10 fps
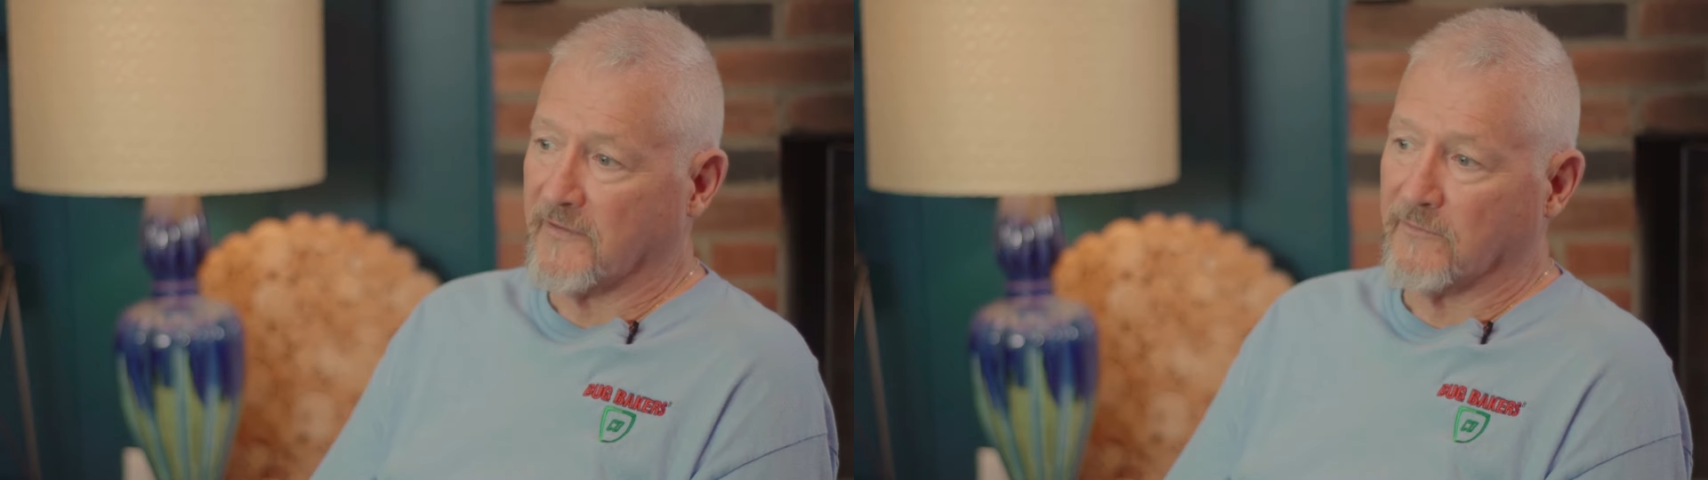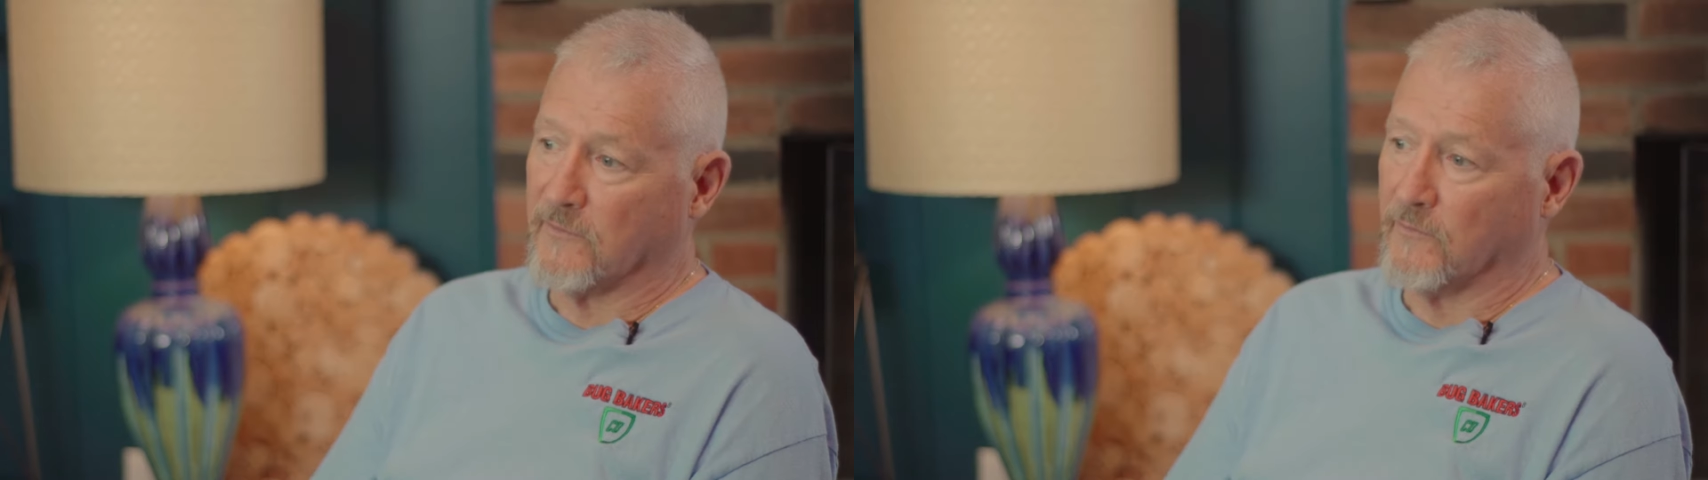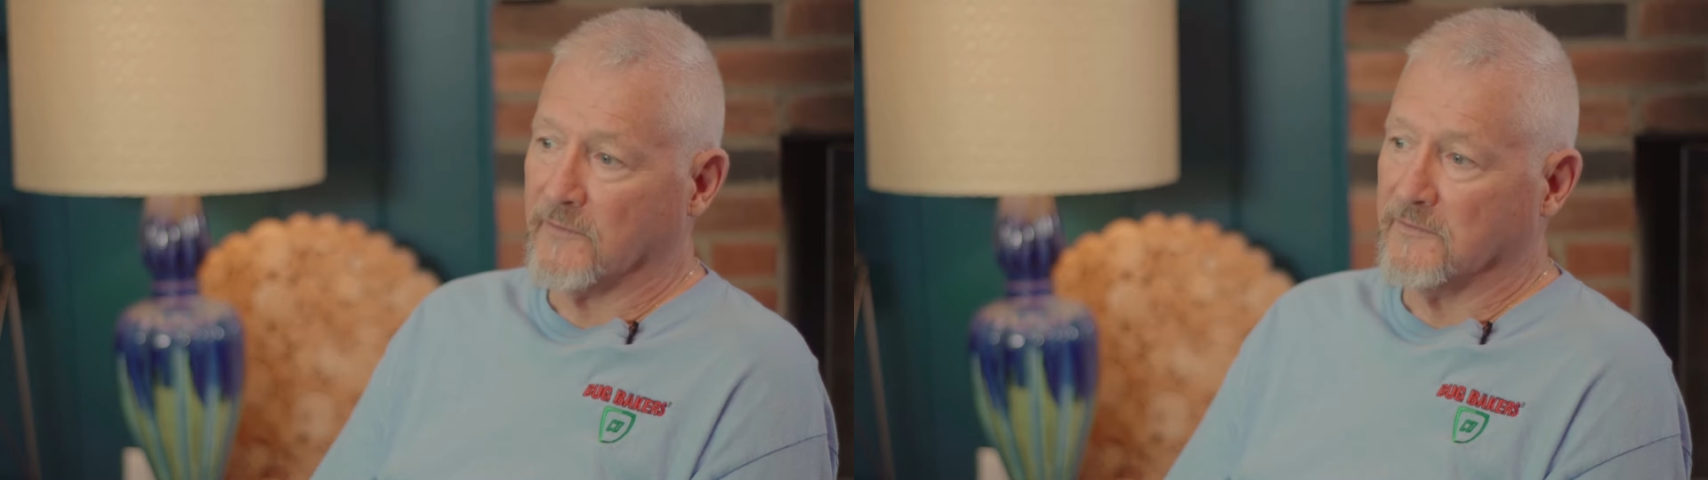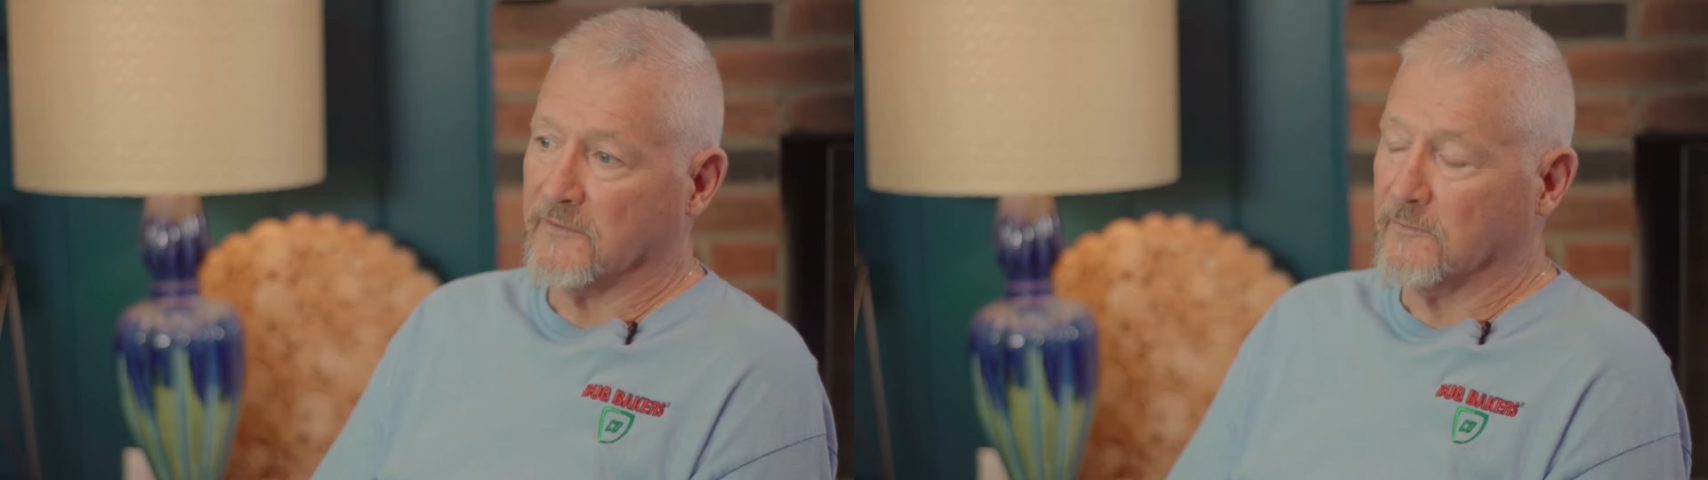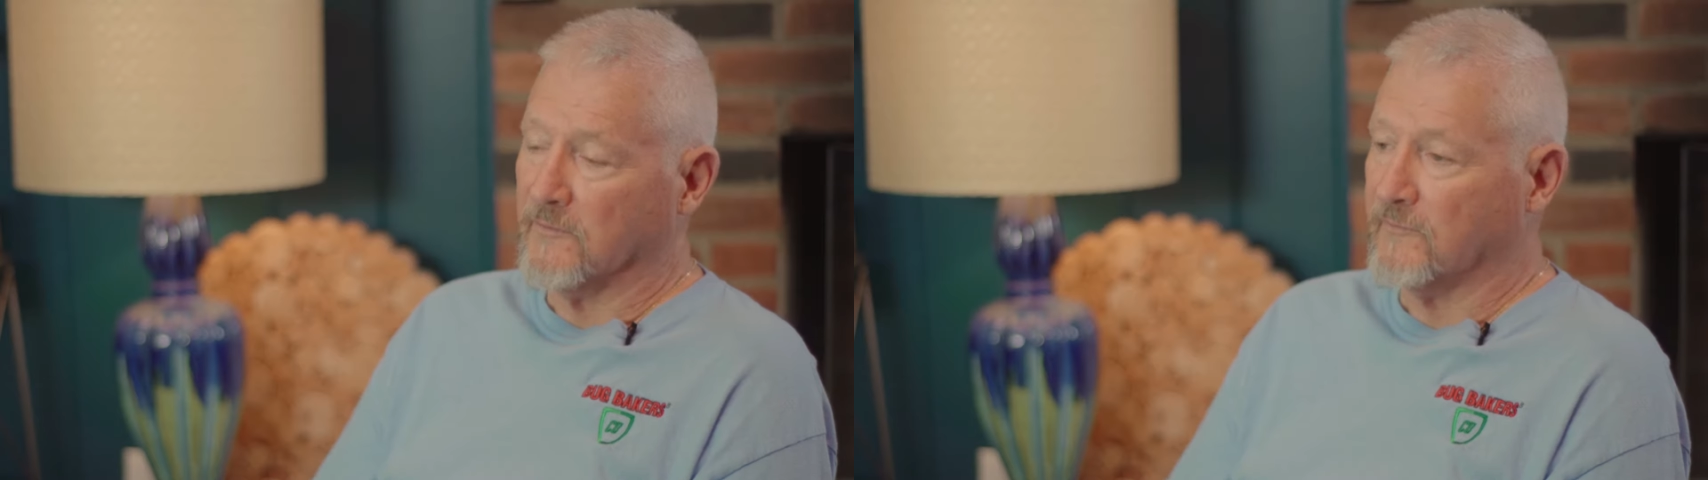hour
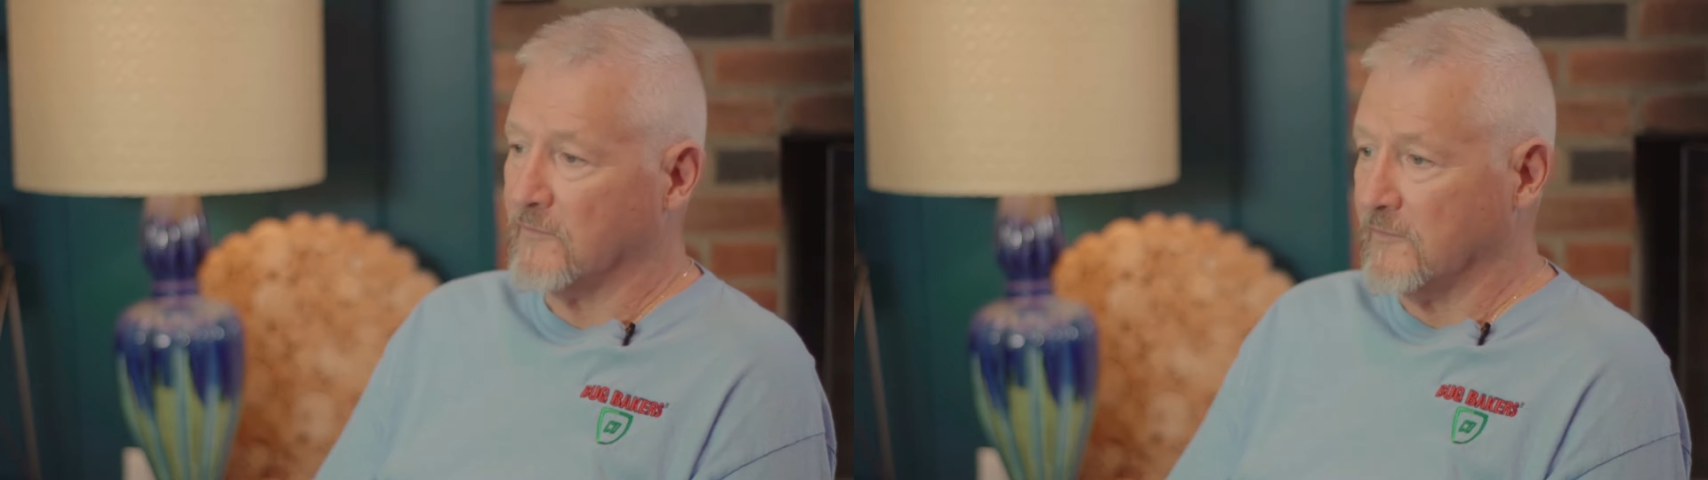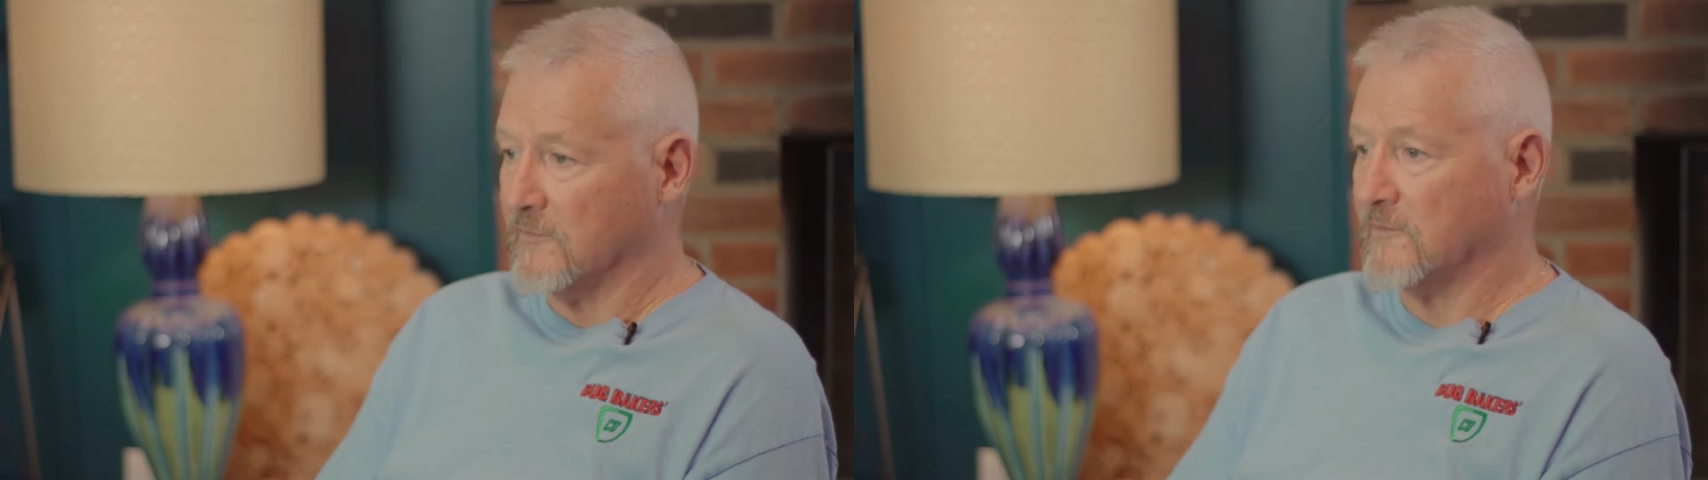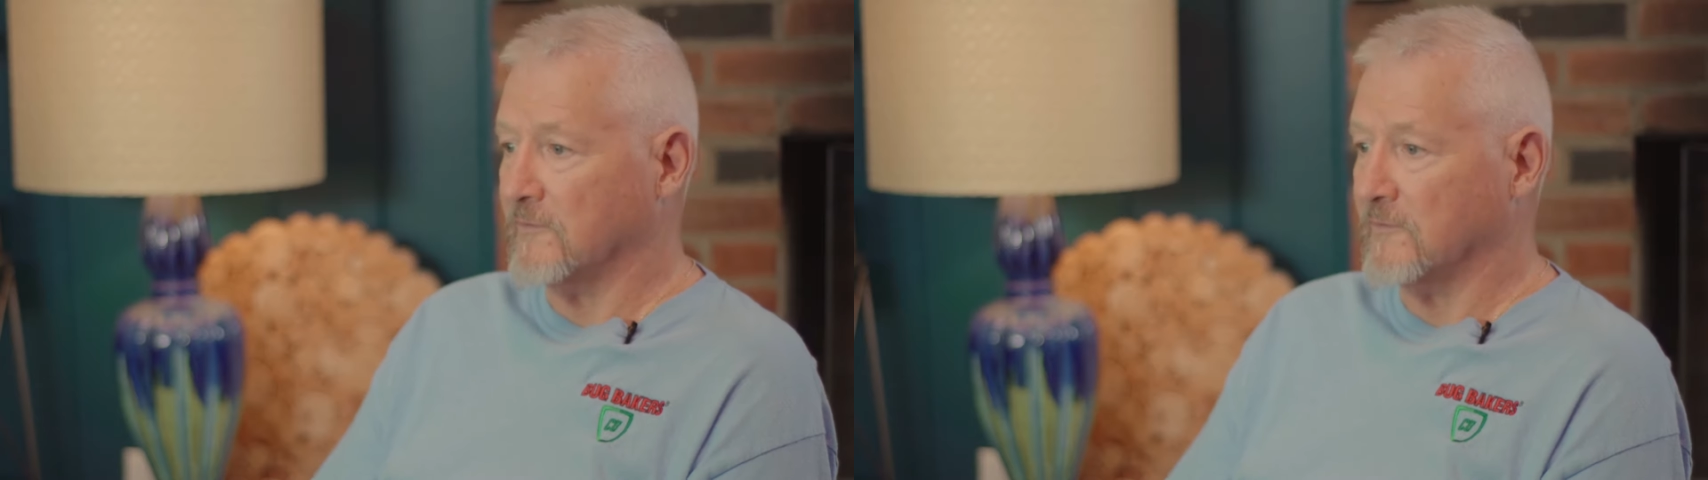window before you can